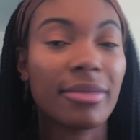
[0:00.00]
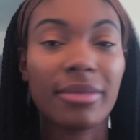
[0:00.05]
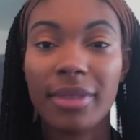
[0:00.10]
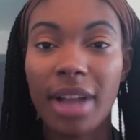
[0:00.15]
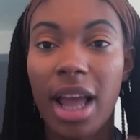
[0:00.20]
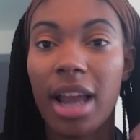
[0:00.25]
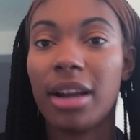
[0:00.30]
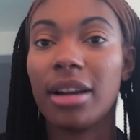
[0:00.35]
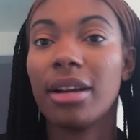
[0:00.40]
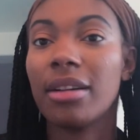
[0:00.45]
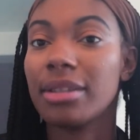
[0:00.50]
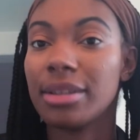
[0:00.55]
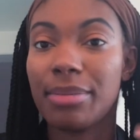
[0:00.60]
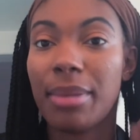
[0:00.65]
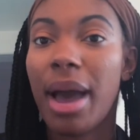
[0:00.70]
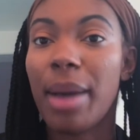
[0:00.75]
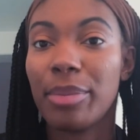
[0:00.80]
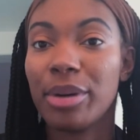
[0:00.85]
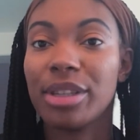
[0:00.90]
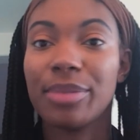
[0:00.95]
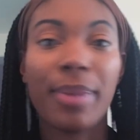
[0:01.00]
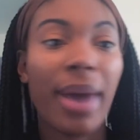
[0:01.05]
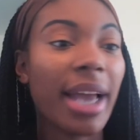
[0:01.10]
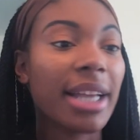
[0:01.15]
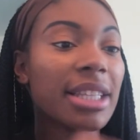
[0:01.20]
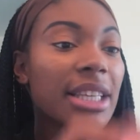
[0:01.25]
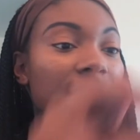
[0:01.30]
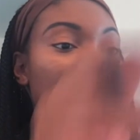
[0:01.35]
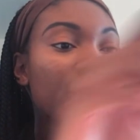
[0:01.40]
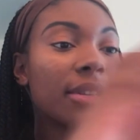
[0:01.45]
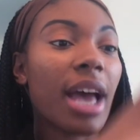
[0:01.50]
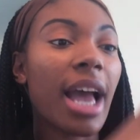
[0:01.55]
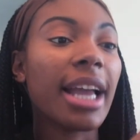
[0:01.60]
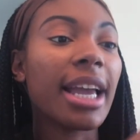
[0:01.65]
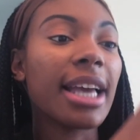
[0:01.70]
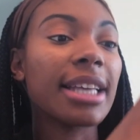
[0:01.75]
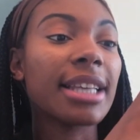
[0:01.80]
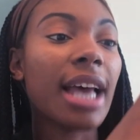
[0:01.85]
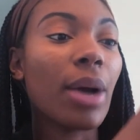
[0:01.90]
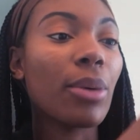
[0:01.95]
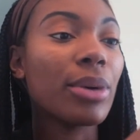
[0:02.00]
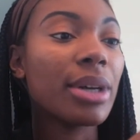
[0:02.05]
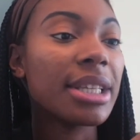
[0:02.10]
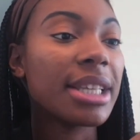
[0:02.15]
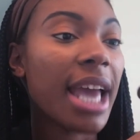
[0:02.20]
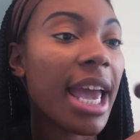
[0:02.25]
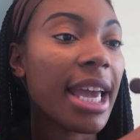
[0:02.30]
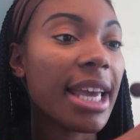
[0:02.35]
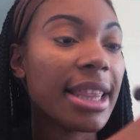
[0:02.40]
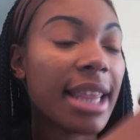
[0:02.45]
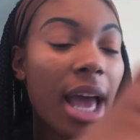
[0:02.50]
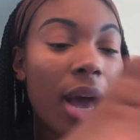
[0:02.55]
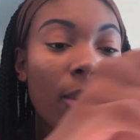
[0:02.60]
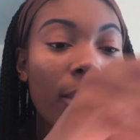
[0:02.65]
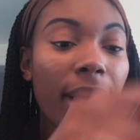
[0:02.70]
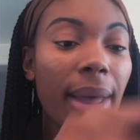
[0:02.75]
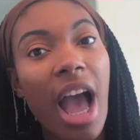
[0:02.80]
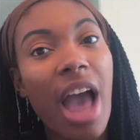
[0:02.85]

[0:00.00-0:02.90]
I don't know, it's my perspective, so I guess I would take it that way.